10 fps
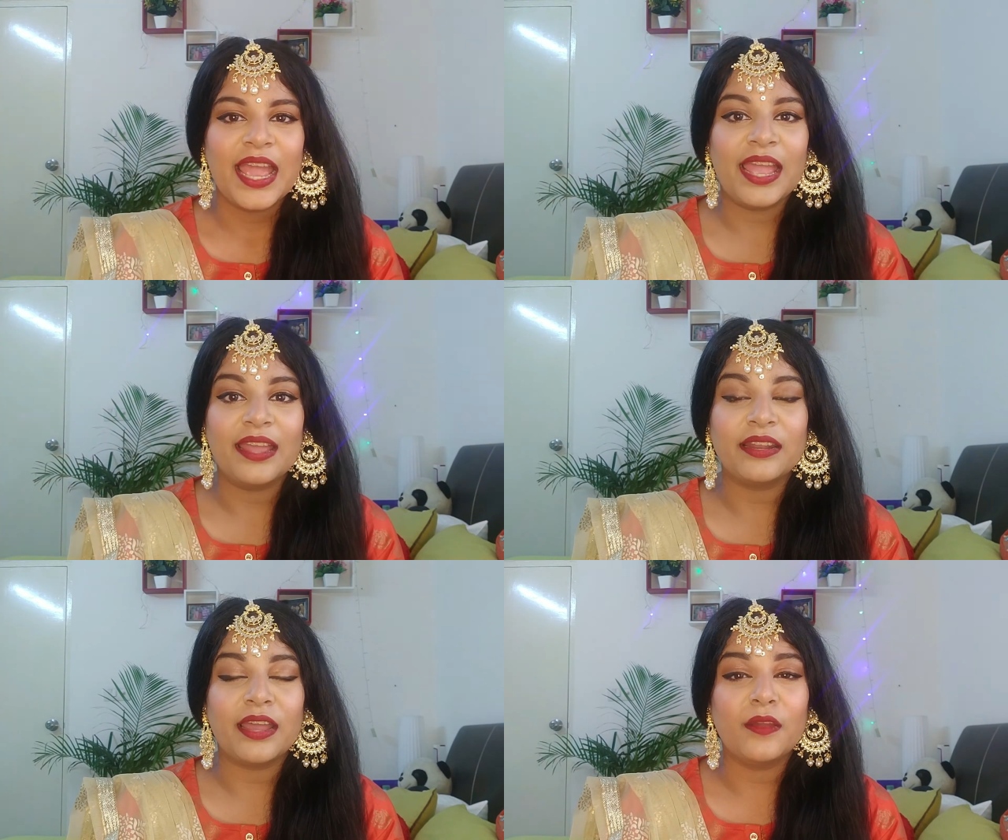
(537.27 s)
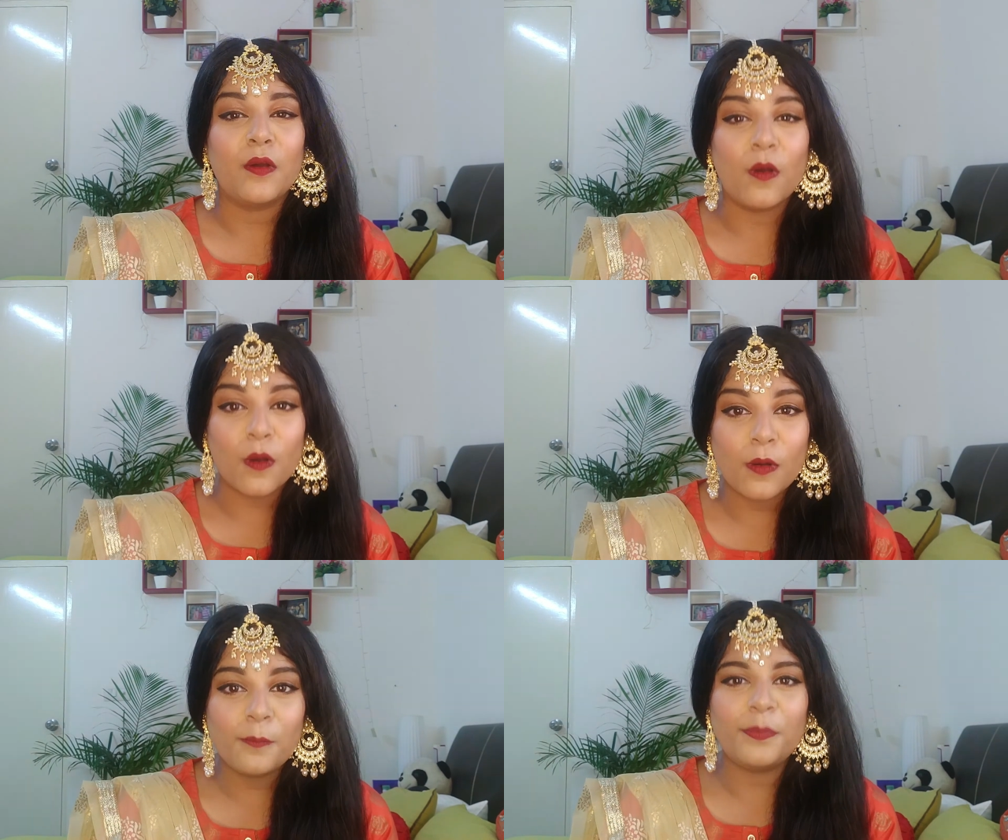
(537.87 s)
And I
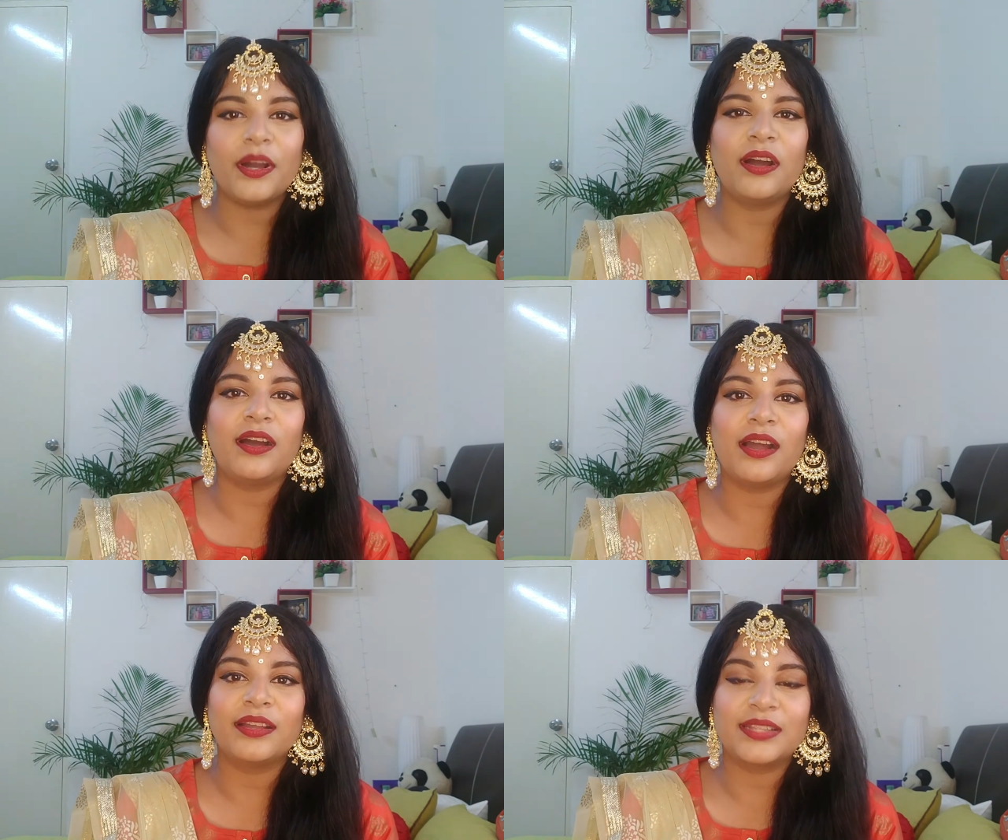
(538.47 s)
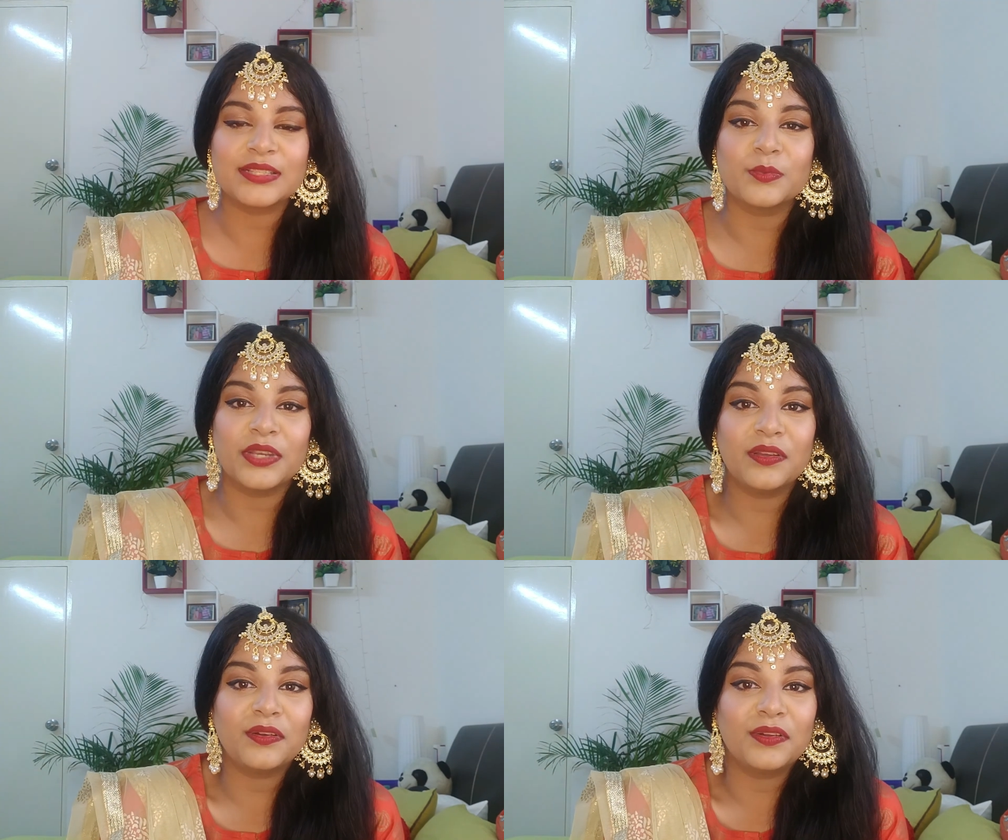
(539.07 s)
hope this
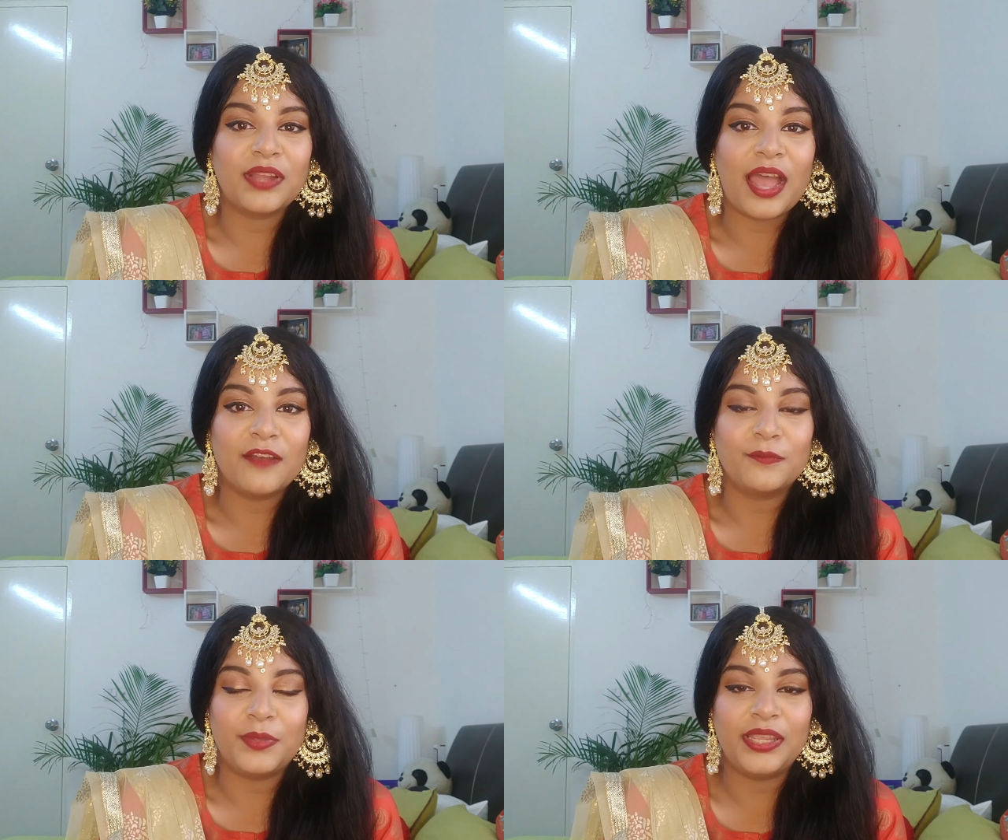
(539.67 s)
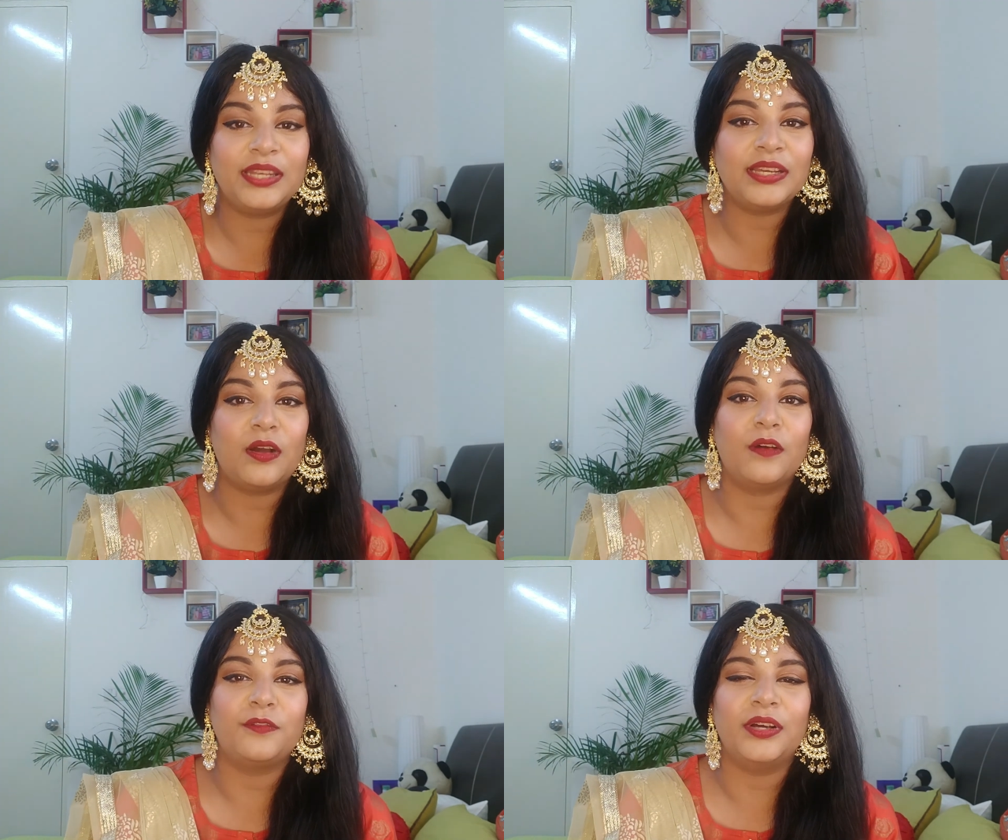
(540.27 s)
video could have been
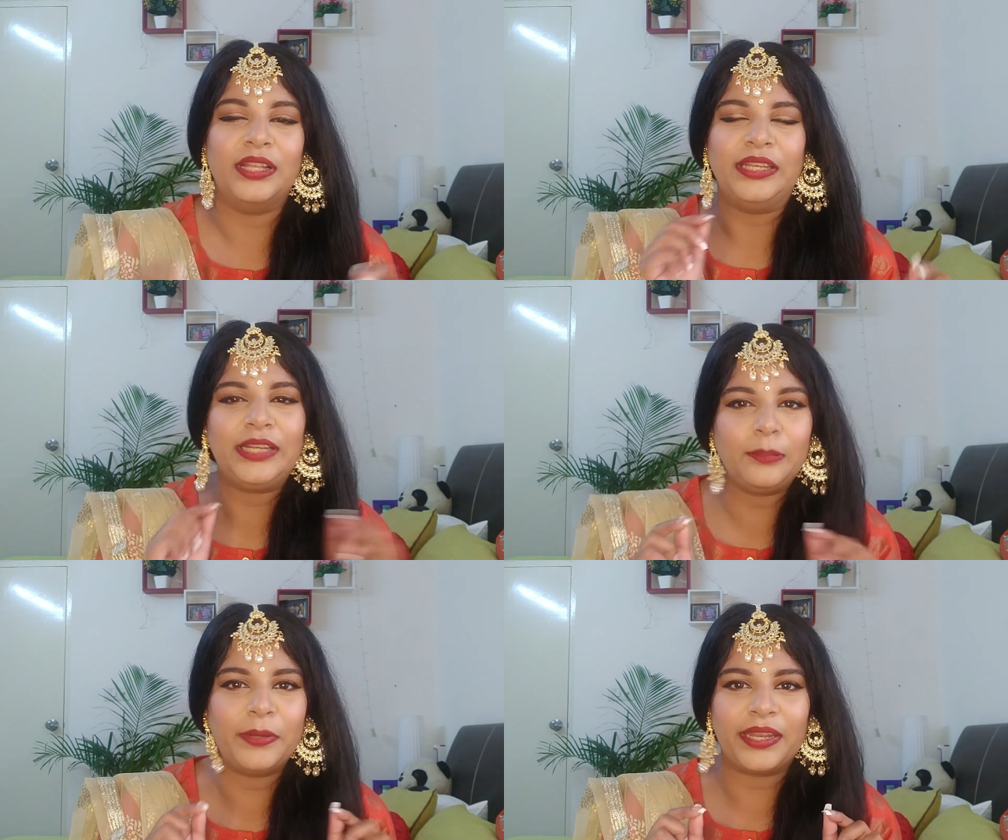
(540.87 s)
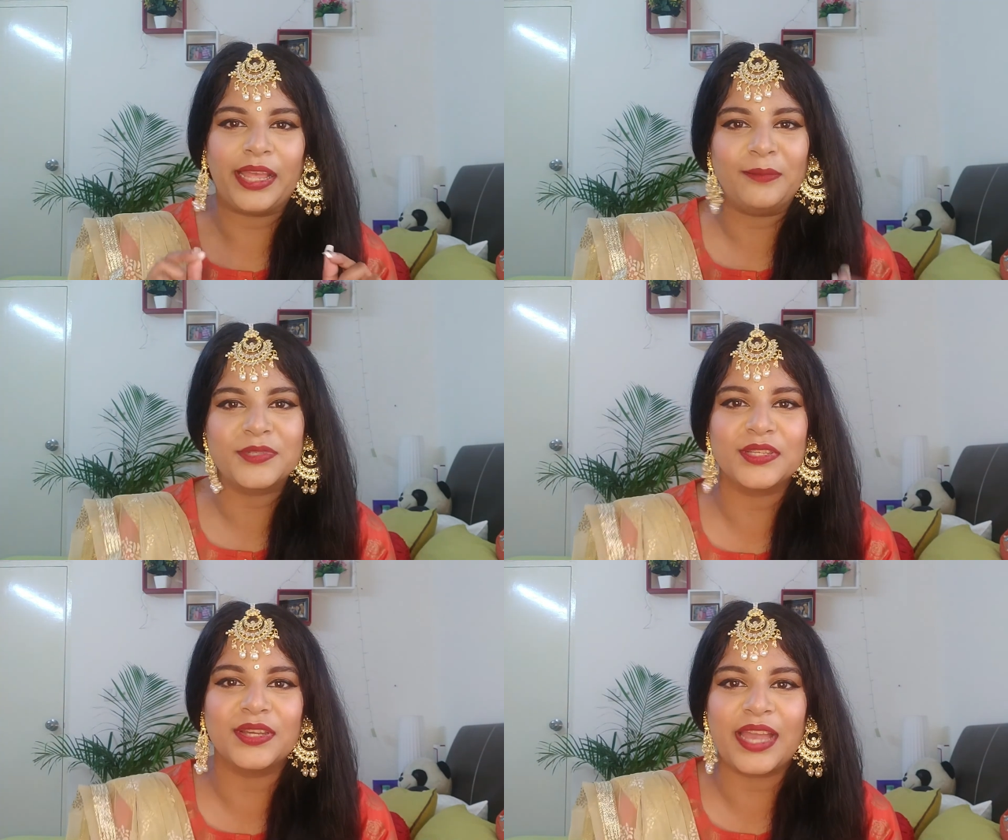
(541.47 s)
of a little bit
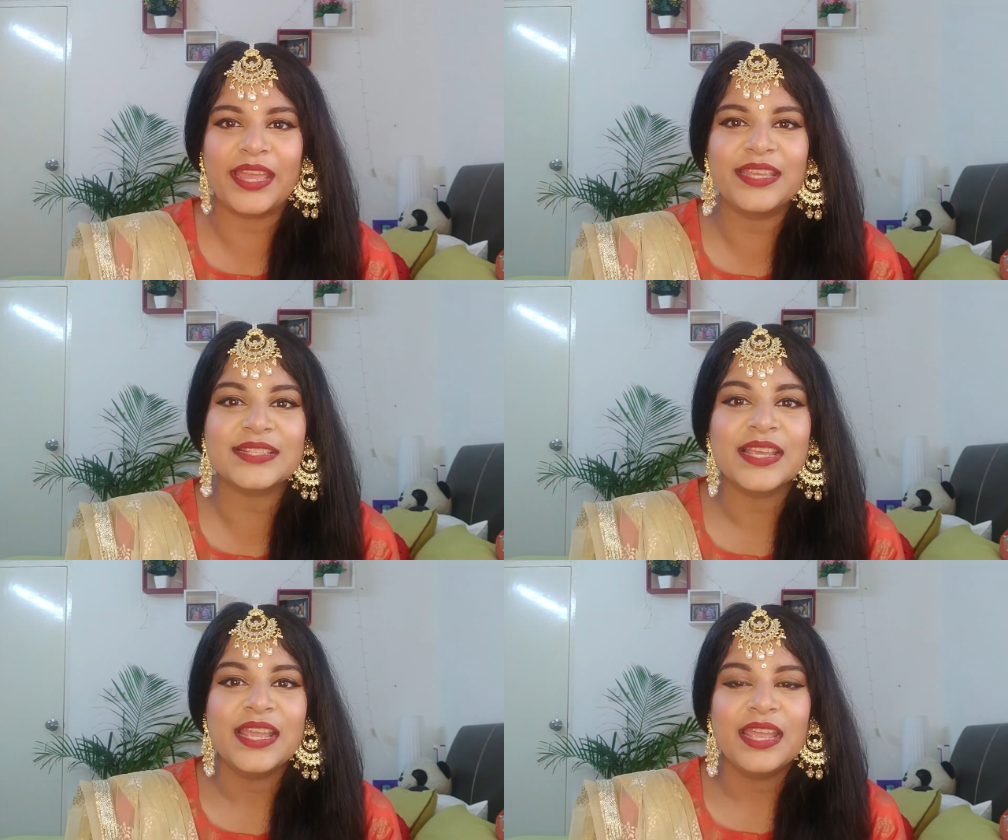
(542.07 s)
help to you guys,